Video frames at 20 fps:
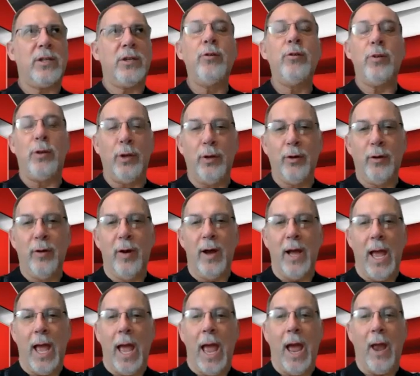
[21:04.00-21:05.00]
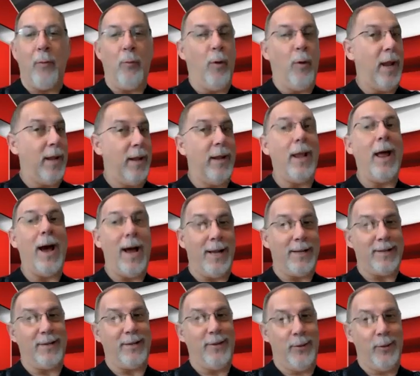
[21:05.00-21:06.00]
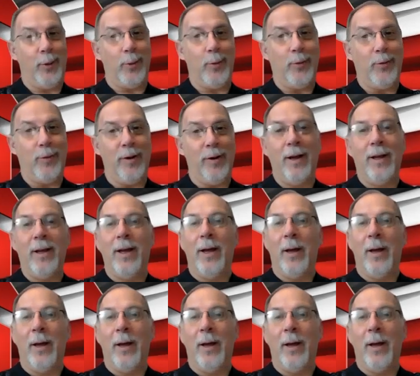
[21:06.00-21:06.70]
to do and what not to do